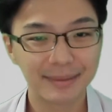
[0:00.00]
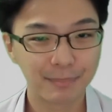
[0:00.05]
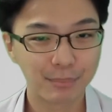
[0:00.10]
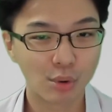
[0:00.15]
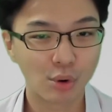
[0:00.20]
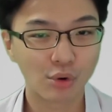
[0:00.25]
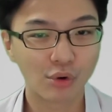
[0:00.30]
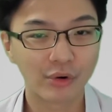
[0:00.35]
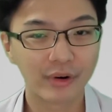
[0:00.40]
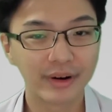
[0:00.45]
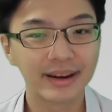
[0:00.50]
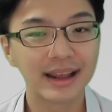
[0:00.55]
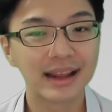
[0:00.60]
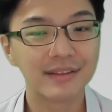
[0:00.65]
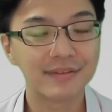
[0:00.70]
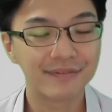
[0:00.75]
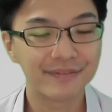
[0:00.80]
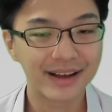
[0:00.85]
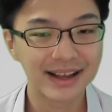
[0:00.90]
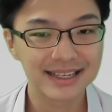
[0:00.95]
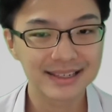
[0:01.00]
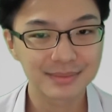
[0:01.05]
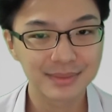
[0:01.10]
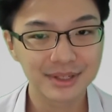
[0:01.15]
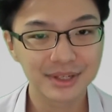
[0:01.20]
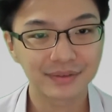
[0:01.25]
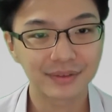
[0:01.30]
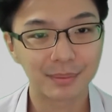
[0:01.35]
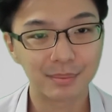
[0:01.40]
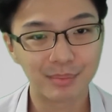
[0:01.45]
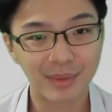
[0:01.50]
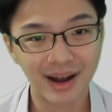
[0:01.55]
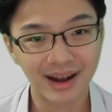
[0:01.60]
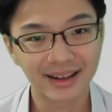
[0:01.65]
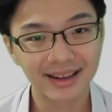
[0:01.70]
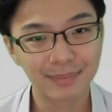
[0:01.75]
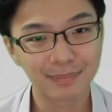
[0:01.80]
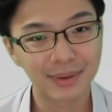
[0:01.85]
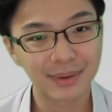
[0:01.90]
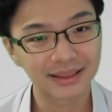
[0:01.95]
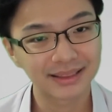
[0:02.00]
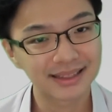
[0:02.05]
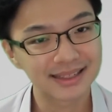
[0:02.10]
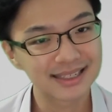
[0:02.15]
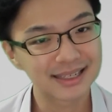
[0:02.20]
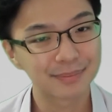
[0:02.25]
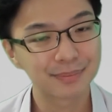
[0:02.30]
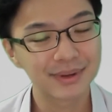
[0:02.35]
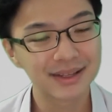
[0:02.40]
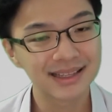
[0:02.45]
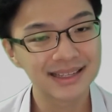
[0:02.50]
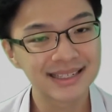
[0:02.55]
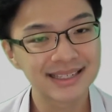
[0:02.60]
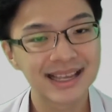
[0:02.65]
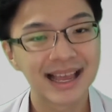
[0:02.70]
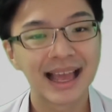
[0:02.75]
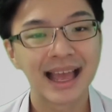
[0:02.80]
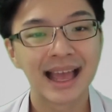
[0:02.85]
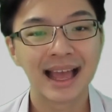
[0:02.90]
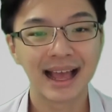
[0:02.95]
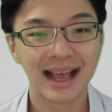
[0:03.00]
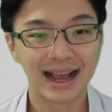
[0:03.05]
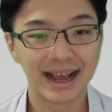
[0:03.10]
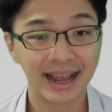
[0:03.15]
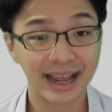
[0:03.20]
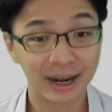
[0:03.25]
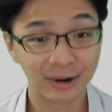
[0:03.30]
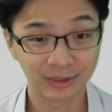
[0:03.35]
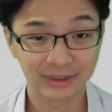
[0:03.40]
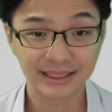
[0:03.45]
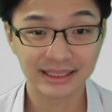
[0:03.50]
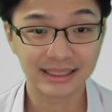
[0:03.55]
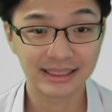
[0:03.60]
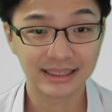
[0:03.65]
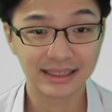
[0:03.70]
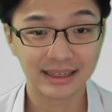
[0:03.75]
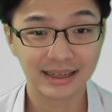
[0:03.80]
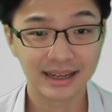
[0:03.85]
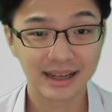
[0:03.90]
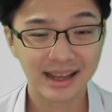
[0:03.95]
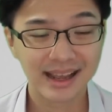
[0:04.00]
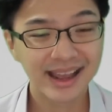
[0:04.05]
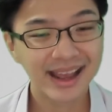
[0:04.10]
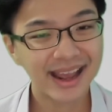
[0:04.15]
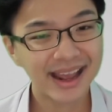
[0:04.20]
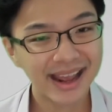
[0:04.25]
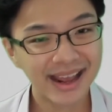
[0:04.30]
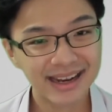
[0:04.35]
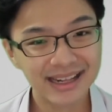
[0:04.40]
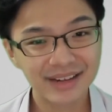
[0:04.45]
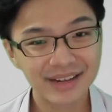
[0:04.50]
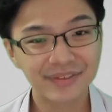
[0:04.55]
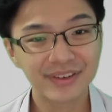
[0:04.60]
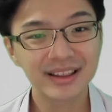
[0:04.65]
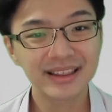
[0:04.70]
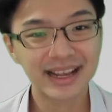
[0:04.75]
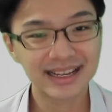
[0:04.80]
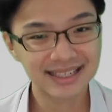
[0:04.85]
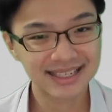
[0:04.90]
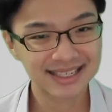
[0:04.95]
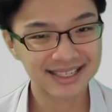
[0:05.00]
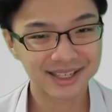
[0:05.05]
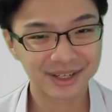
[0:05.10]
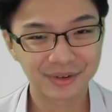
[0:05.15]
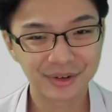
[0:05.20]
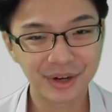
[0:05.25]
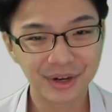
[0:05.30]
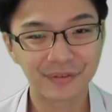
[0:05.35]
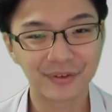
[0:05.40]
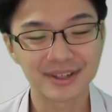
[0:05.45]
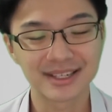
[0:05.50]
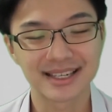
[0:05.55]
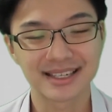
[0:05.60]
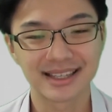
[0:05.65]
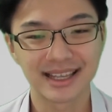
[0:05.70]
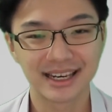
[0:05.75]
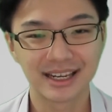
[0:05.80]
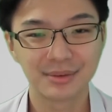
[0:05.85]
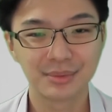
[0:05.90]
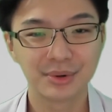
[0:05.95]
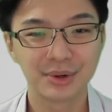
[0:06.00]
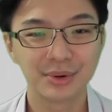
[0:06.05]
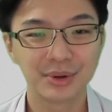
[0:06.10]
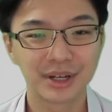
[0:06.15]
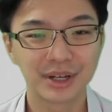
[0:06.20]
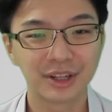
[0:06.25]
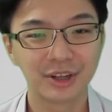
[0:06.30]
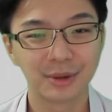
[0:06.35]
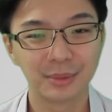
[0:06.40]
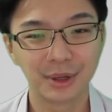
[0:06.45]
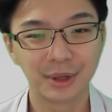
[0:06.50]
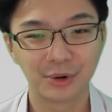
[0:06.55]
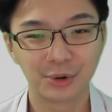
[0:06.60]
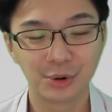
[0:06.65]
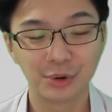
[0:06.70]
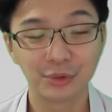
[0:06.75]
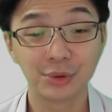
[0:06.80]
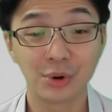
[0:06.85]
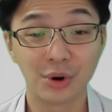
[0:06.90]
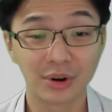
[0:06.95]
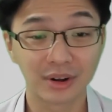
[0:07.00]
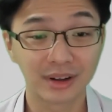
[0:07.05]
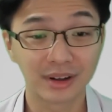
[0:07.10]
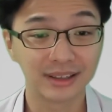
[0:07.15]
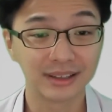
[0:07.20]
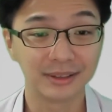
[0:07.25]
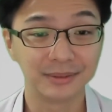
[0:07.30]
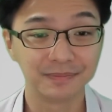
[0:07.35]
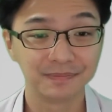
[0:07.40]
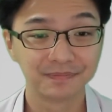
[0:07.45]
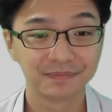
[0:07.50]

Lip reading: borrowing, and investments of the market participants are healthy and even necessary for sustainable economic growth to occur.